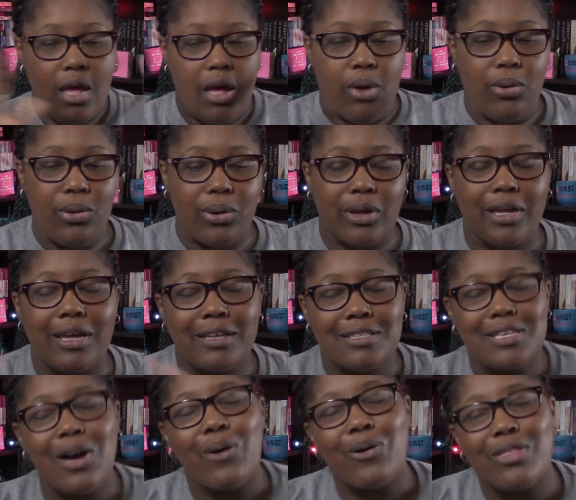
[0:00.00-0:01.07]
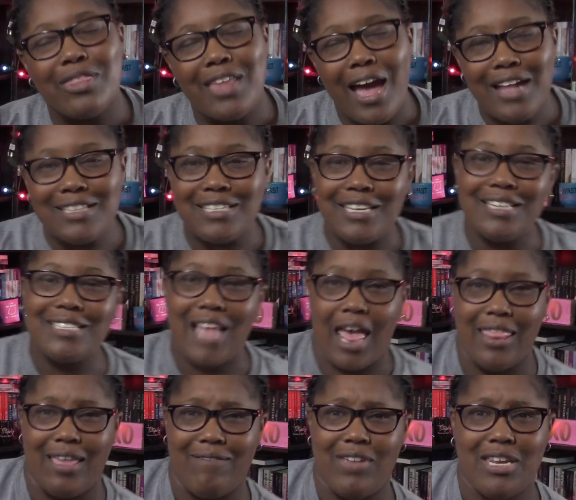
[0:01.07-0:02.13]
Whew. So that is
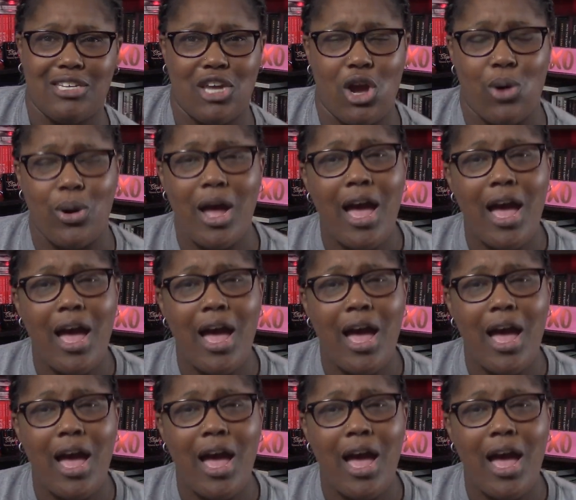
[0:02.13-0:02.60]
the video.